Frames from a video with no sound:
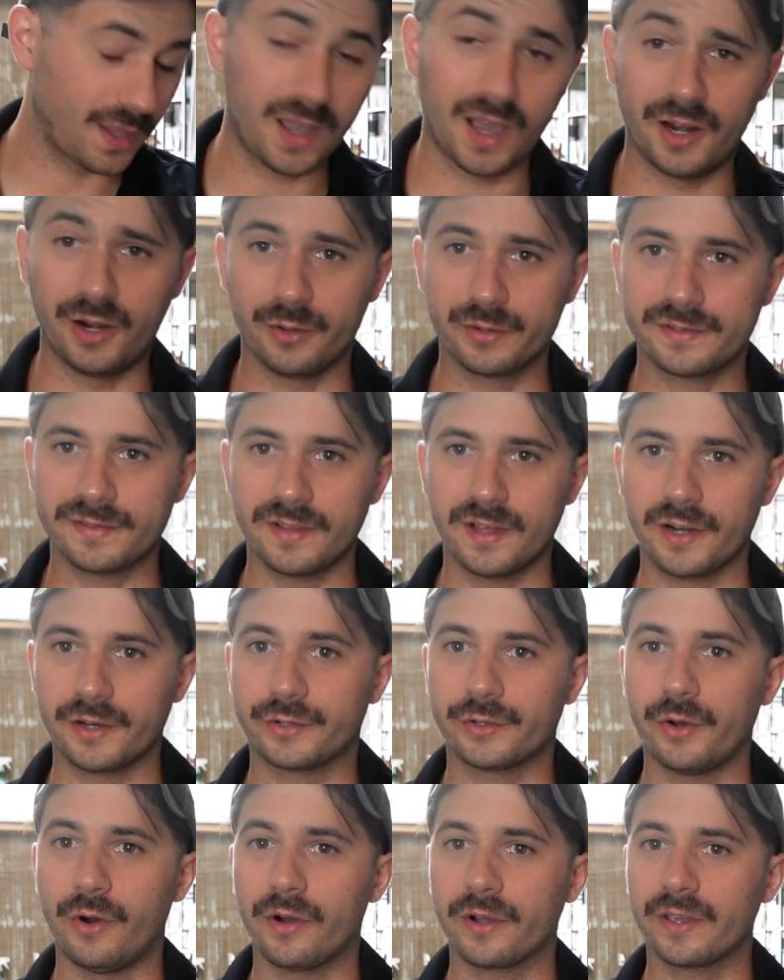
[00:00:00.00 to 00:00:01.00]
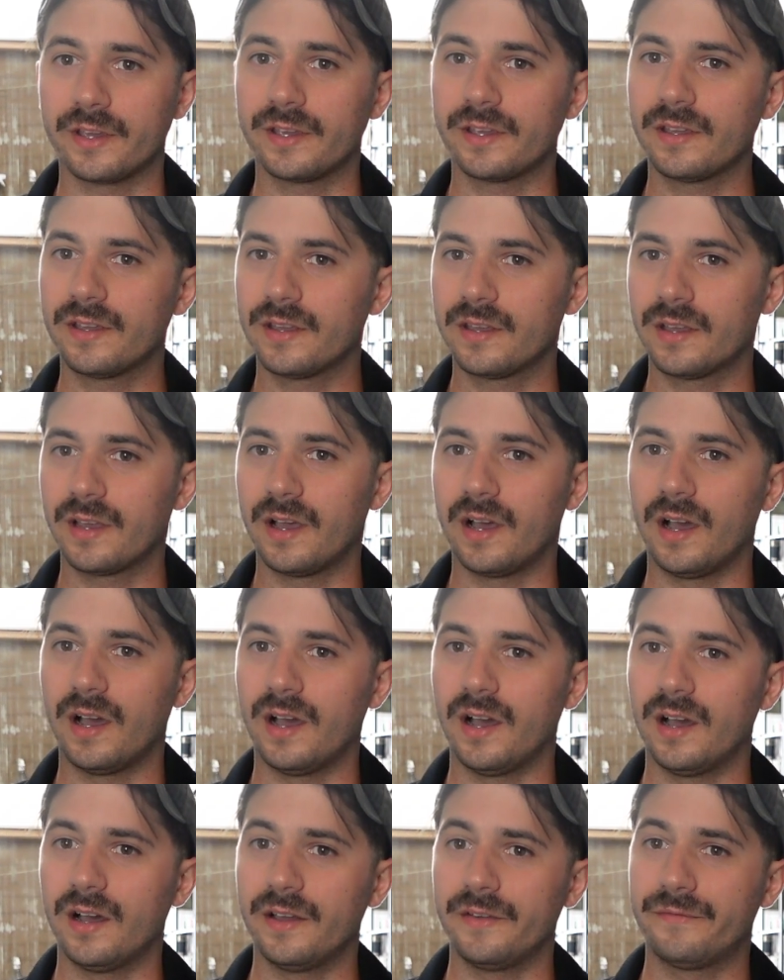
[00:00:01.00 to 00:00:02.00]
know it's a lot of talking.
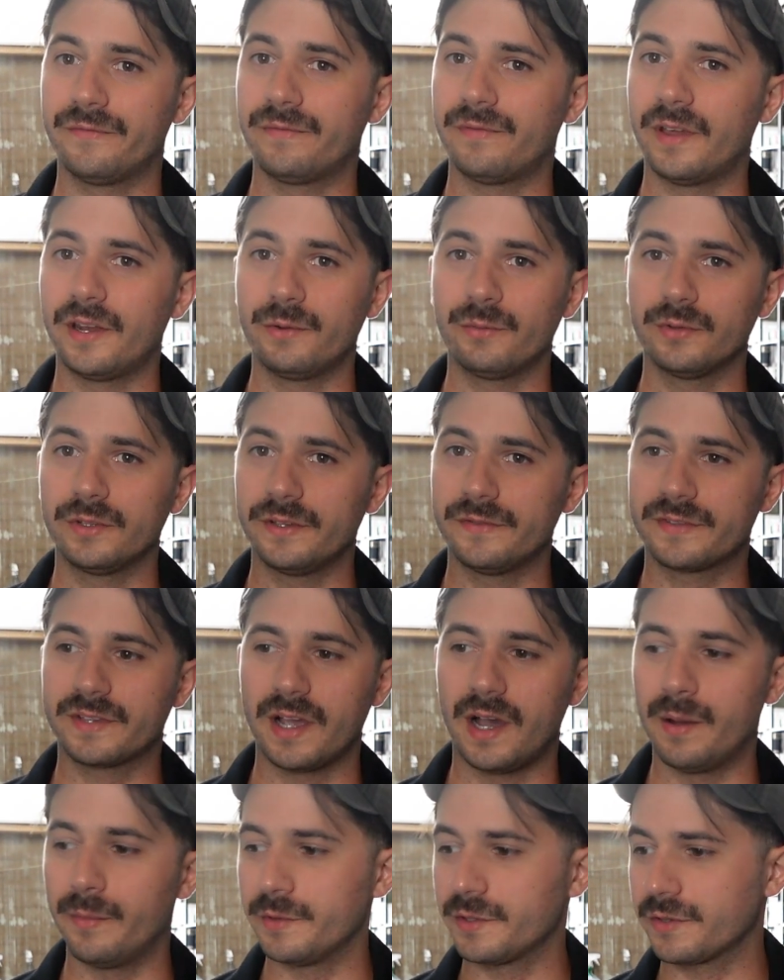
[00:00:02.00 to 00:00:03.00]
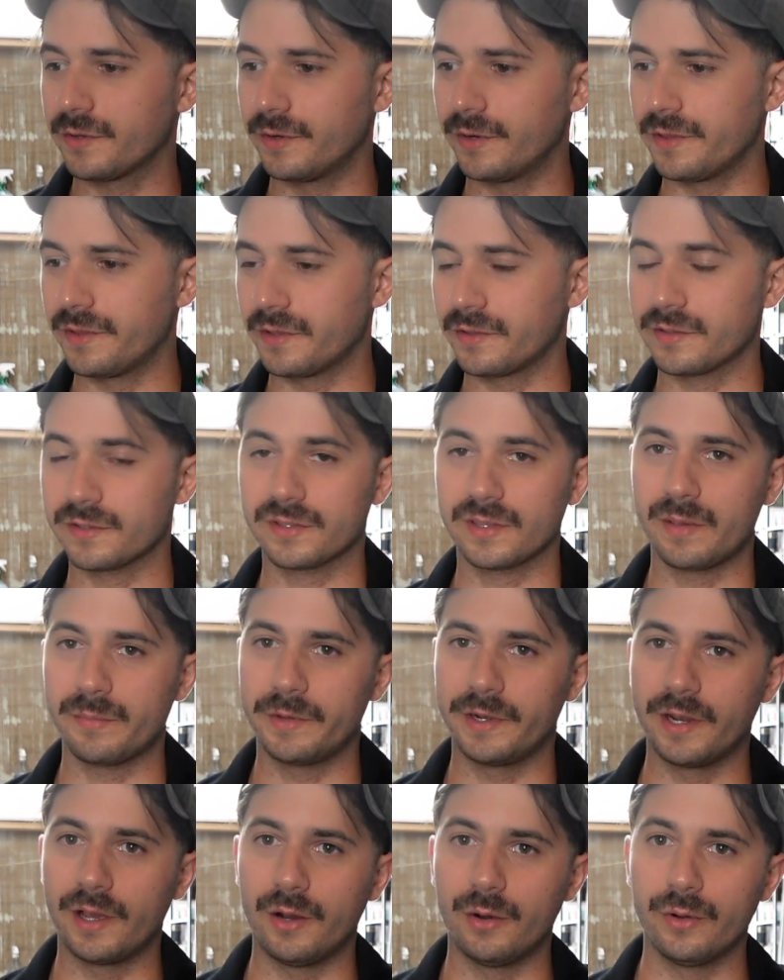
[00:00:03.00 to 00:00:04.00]
If anyone leaves comments or anything, just let
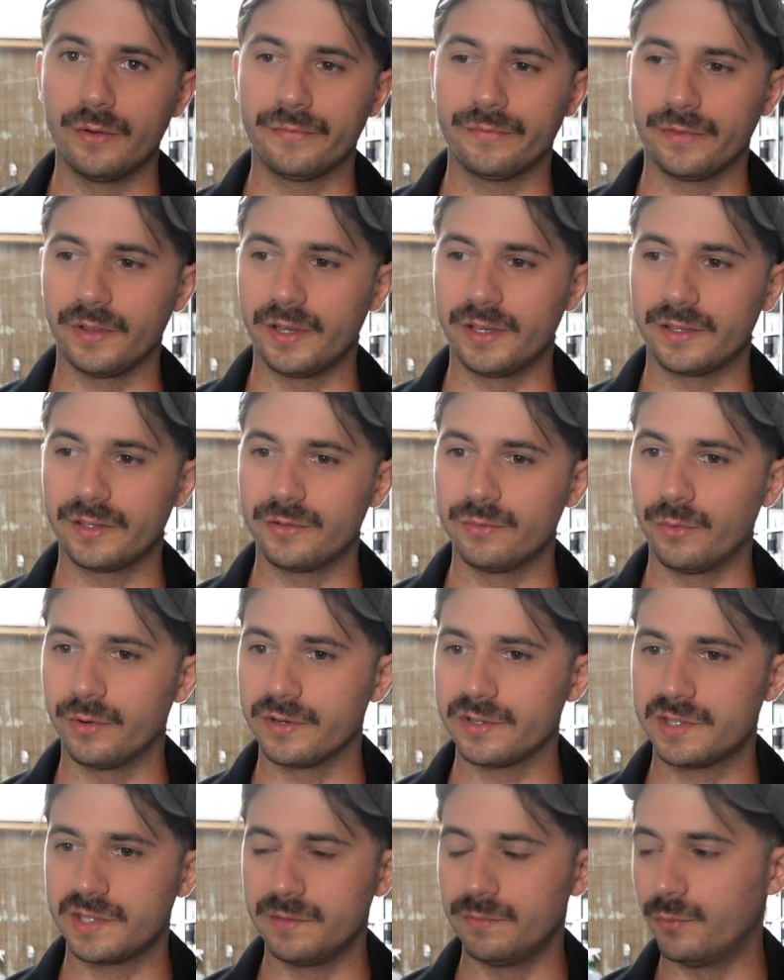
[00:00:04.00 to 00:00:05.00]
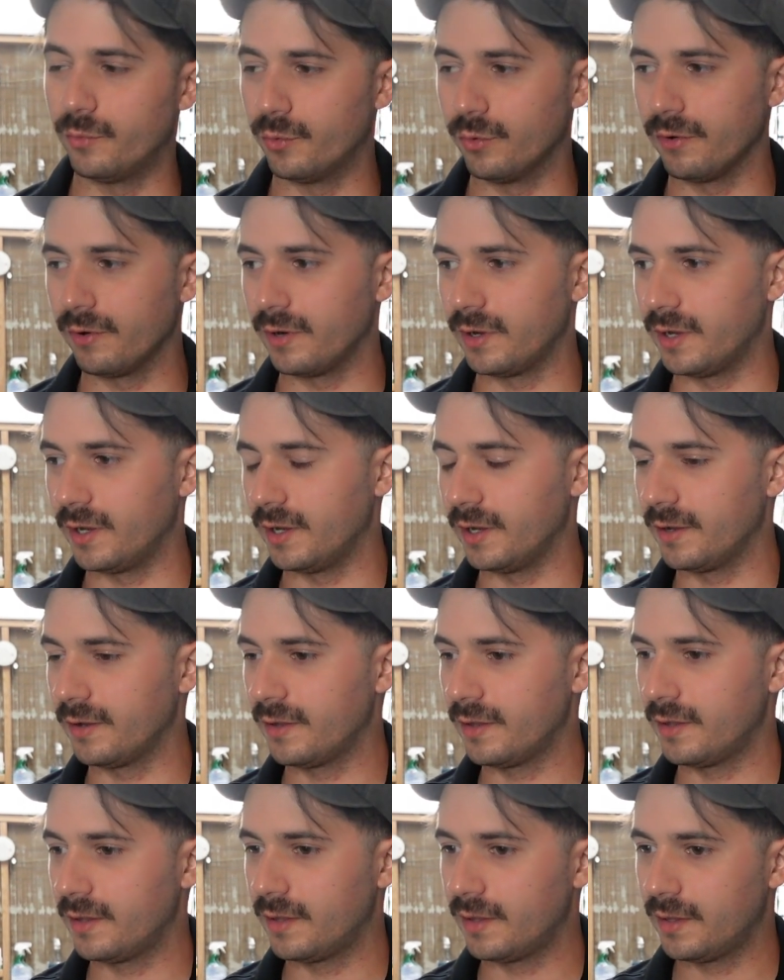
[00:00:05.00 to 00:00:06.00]
me know if like you want to see more
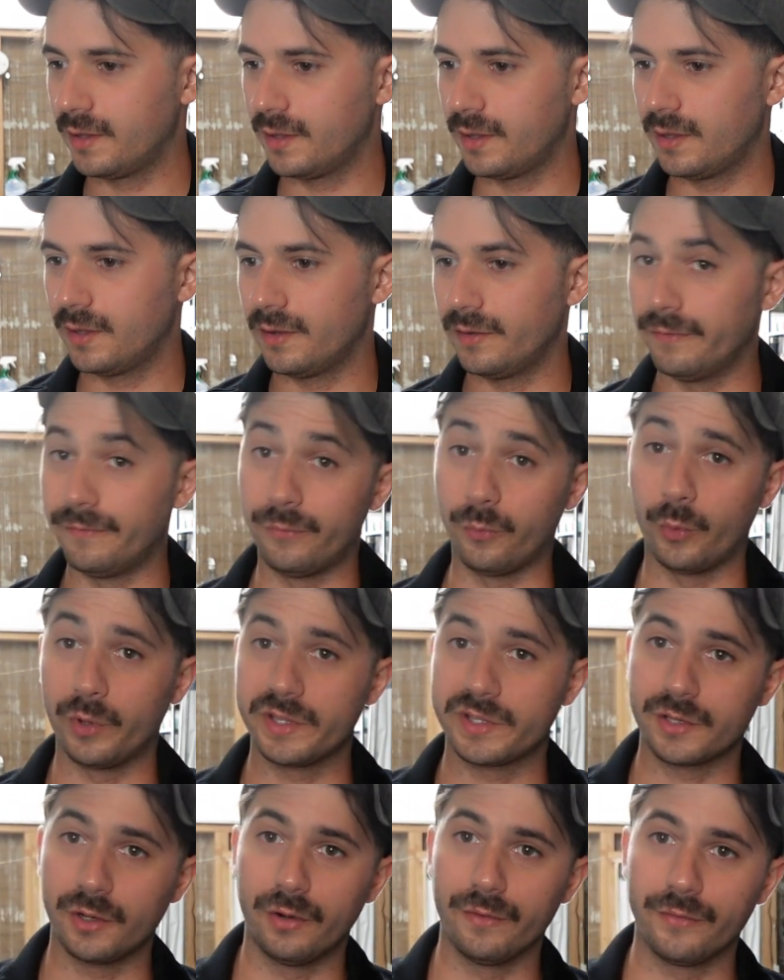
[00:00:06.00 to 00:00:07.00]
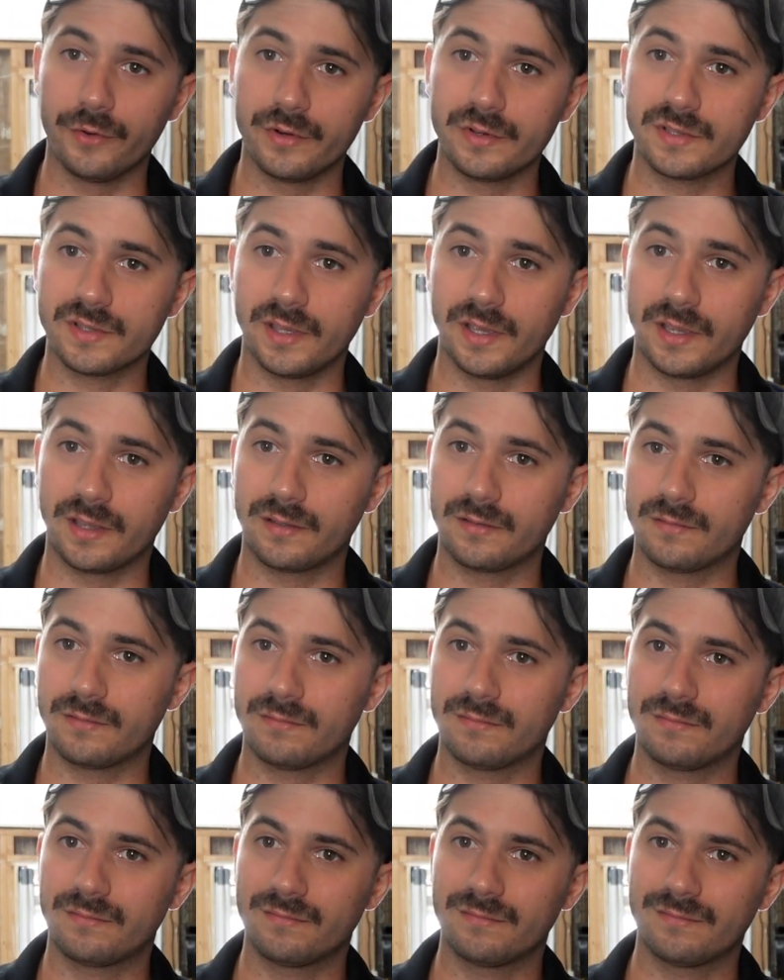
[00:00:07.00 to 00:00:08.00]
voiceovers, like
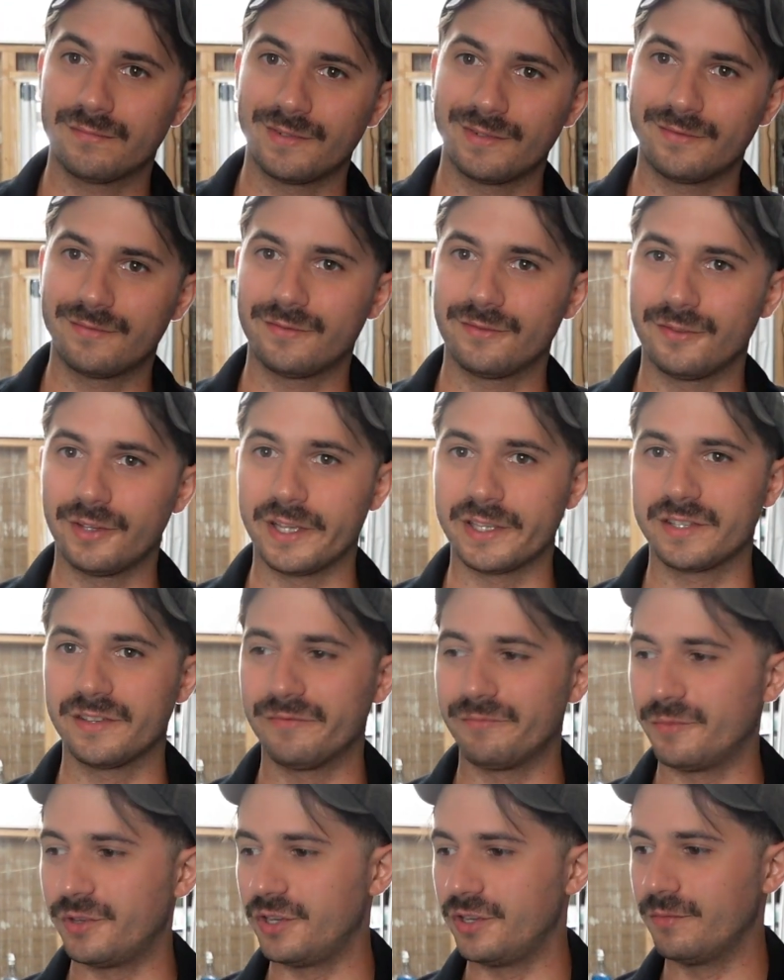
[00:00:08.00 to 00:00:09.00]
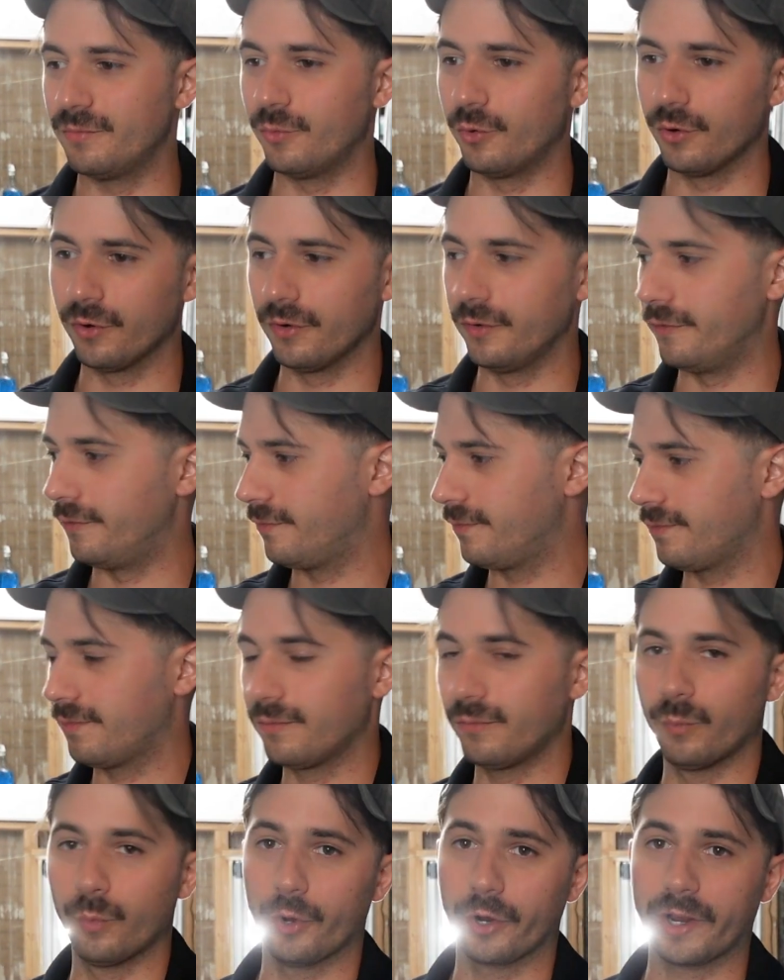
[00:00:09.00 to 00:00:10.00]
less of me, more
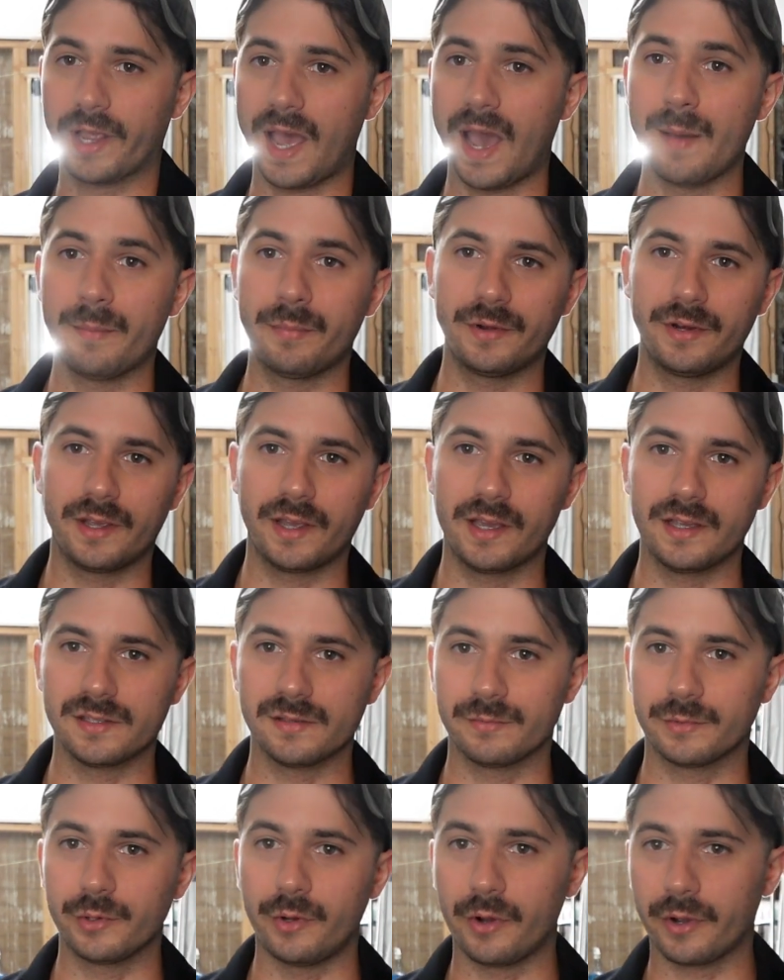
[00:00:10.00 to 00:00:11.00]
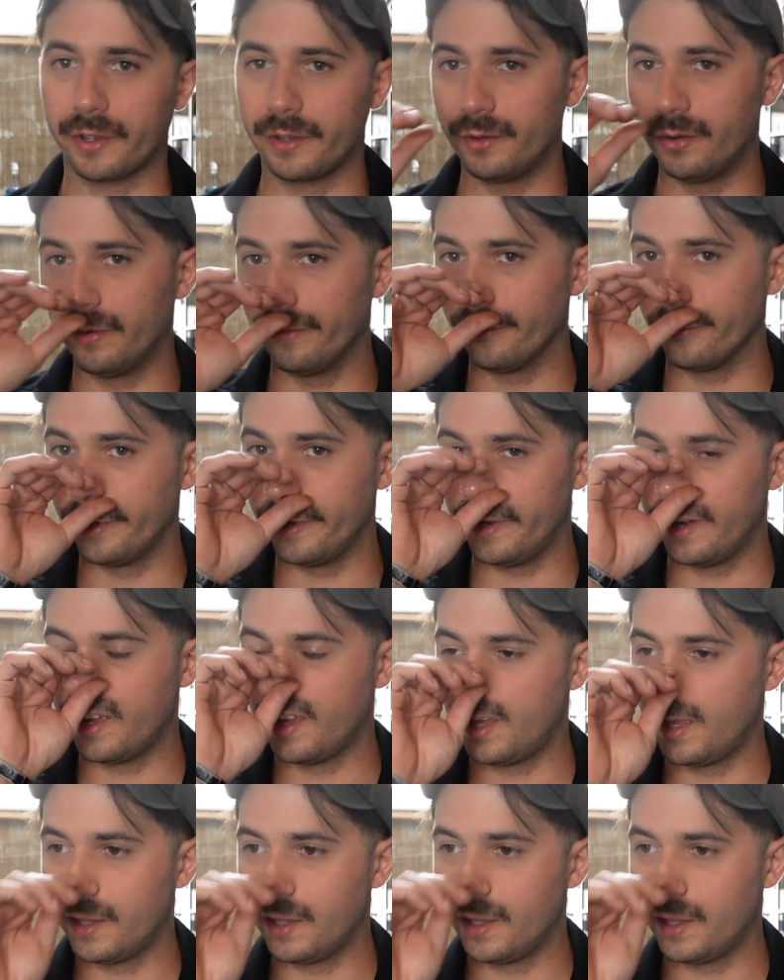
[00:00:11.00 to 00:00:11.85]
of work happening as I'm talking over it.